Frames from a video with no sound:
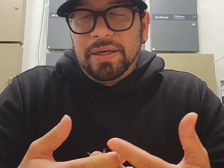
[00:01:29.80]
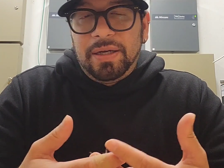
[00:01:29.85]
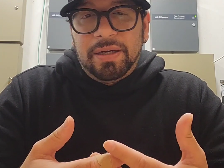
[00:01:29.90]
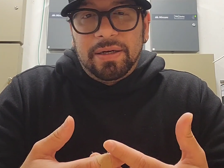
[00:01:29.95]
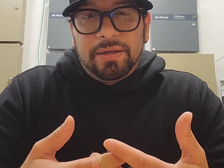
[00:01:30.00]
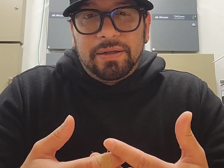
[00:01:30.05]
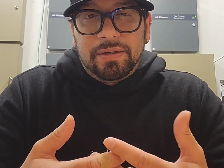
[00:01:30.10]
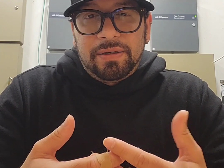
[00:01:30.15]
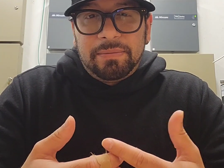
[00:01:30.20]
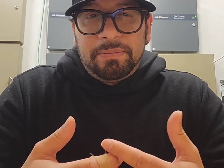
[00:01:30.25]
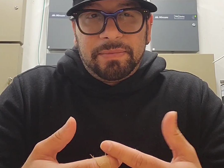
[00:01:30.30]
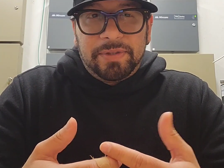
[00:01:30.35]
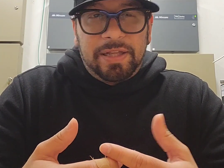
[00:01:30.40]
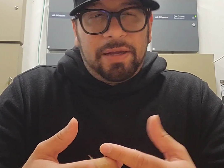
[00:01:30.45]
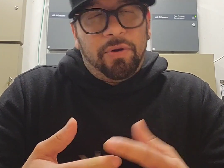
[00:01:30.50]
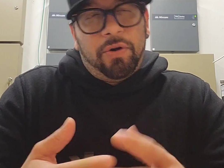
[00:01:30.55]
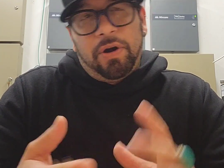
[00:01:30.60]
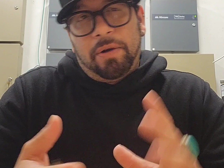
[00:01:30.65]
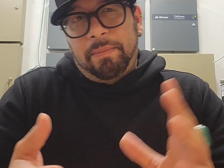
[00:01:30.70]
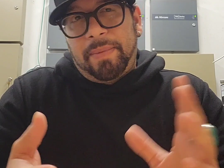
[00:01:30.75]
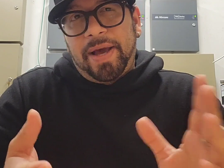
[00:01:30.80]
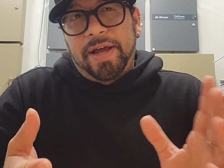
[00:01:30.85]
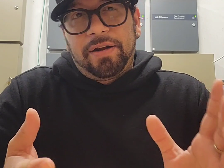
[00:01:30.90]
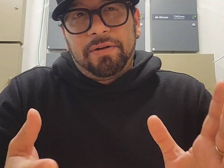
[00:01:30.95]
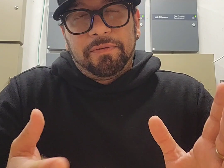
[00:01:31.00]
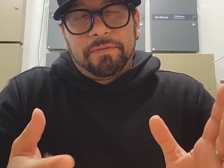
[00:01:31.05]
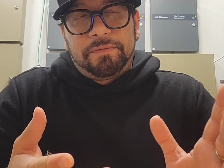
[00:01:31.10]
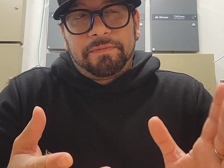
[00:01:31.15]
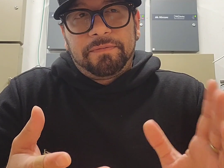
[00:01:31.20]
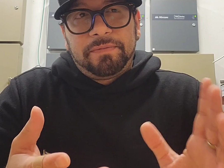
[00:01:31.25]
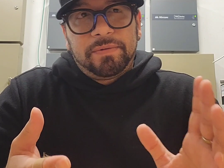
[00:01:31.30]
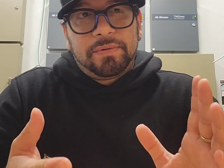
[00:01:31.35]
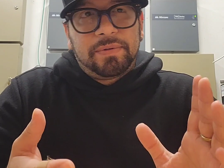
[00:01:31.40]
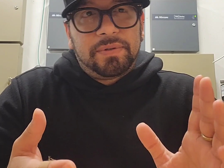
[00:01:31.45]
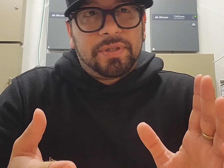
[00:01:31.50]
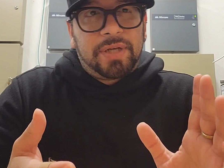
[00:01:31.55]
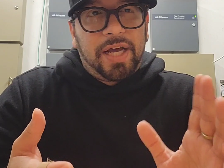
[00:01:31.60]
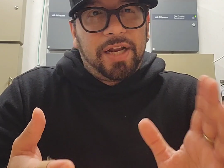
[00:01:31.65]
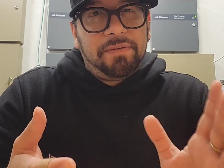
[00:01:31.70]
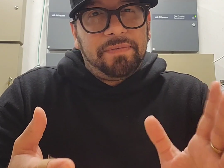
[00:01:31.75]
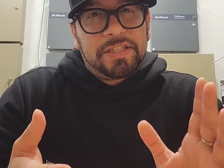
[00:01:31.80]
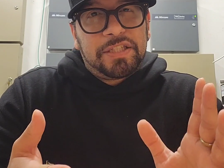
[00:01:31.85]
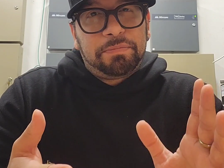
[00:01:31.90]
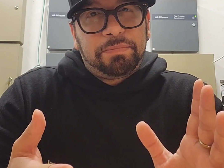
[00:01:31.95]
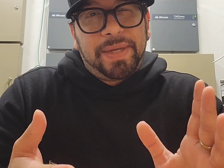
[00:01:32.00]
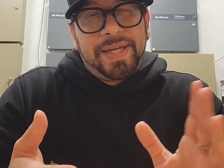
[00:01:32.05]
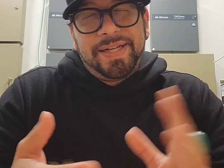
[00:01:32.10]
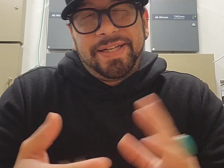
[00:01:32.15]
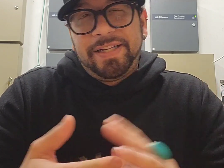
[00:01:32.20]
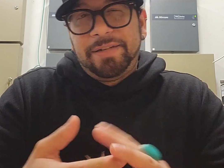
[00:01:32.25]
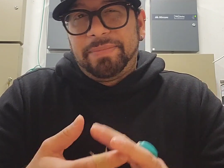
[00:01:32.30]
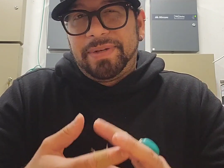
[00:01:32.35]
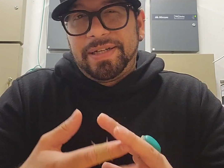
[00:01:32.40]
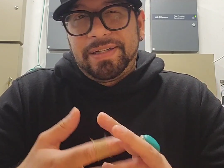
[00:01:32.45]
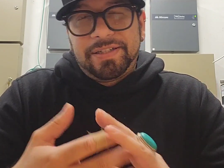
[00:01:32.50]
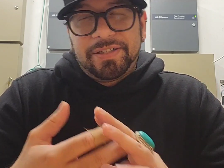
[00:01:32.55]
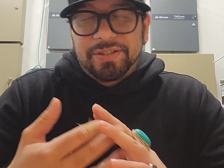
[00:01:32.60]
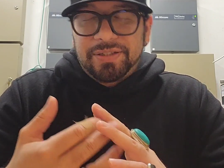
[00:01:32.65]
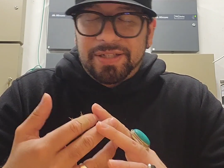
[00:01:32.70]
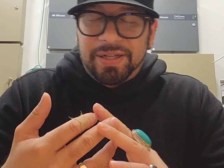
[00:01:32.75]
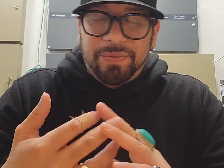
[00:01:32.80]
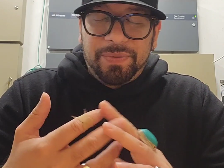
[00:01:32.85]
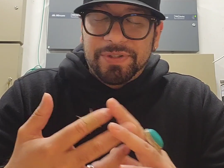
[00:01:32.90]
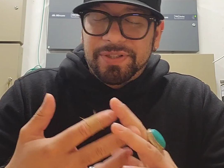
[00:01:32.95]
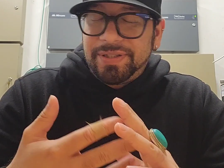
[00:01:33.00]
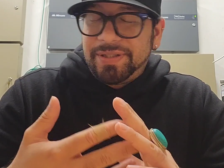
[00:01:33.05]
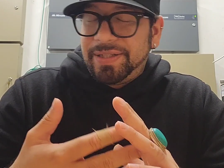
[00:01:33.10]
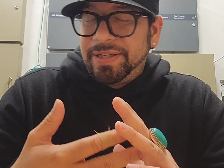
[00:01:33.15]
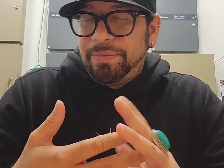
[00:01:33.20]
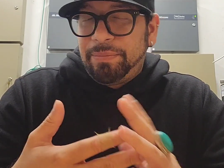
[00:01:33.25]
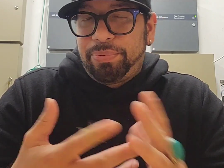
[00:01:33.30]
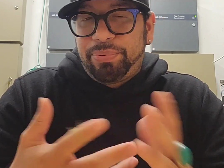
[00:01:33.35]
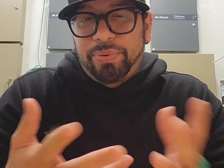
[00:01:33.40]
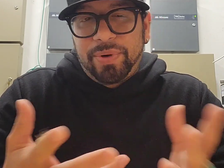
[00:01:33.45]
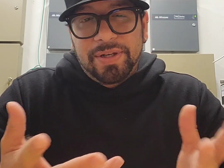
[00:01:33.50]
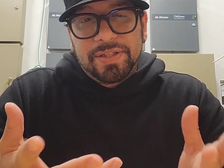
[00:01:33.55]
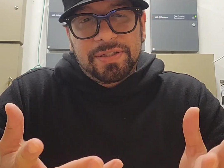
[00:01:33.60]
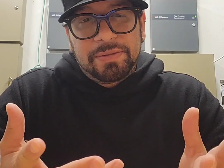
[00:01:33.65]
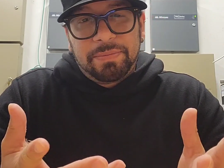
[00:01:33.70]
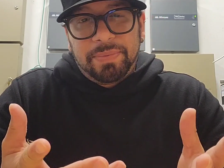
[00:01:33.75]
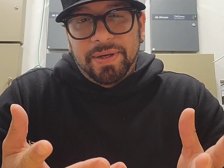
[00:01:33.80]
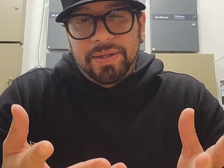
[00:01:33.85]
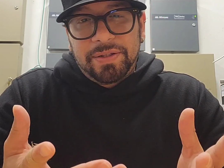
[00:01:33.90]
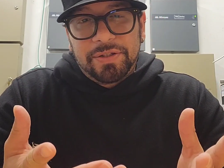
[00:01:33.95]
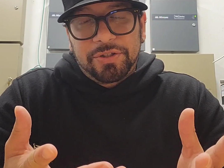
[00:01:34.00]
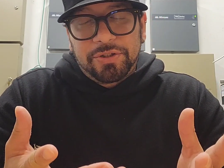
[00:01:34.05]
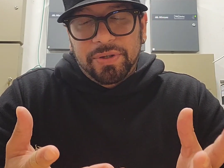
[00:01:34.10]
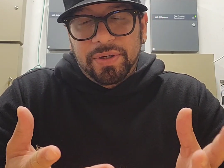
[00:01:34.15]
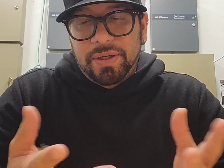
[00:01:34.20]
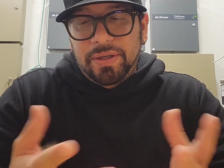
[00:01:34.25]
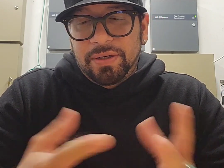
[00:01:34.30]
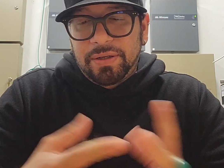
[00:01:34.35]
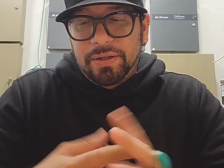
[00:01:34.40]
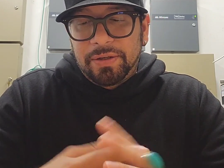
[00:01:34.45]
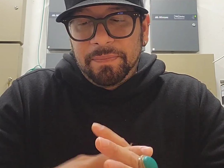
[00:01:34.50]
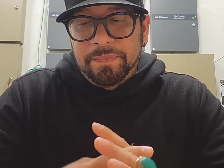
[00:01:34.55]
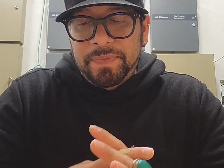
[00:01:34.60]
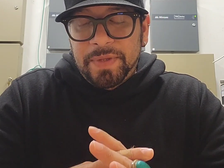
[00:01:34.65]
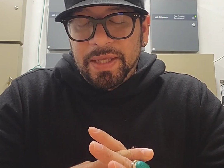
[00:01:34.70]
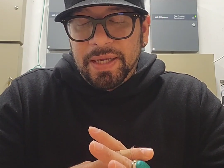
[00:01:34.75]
or I might have kind of explained it, but I wasn't impressed by the trailer.